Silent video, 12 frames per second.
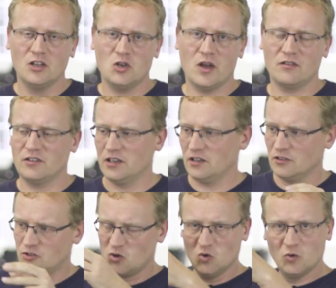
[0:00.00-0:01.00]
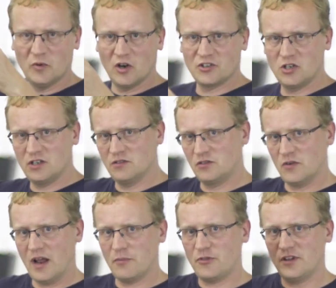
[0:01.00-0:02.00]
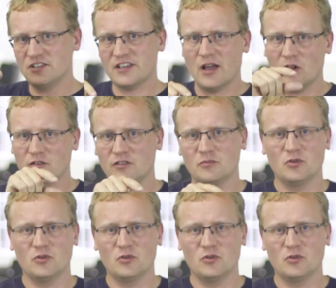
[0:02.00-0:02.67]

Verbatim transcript: you have a little toolbox you can grab things out of,